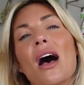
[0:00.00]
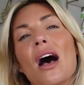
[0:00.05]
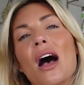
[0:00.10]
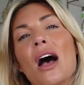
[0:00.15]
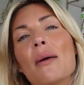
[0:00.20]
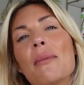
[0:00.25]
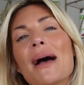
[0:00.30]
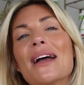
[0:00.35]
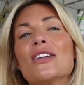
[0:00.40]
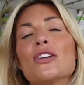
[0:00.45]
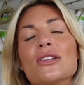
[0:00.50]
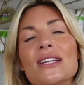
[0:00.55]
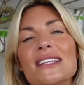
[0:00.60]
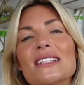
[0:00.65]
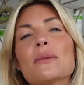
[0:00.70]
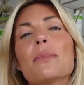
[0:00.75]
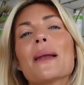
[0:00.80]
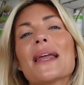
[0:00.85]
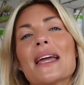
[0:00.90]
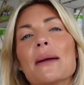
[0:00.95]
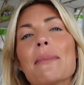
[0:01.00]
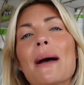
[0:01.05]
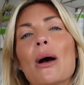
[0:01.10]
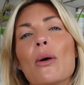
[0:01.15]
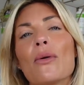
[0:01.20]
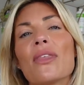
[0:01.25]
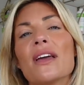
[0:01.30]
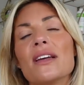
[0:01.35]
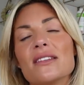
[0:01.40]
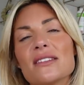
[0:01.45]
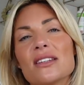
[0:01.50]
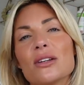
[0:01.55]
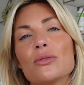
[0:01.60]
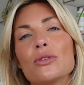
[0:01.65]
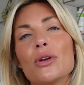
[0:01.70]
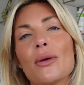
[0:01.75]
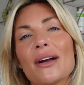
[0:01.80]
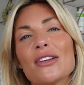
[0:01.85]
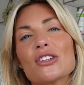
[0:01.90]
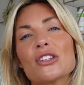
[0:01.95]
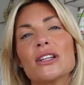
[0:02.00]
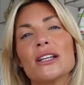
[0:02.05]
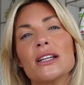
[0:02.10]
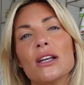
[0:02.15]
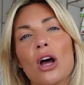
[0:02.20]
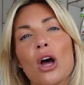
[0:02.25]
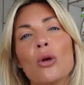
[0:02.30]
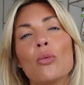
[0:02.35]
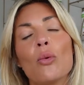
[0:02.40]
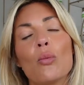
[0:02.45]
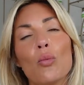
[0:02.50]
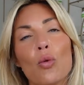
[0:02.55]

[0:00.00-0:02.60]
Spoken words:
And you need to play about with it until you actually learn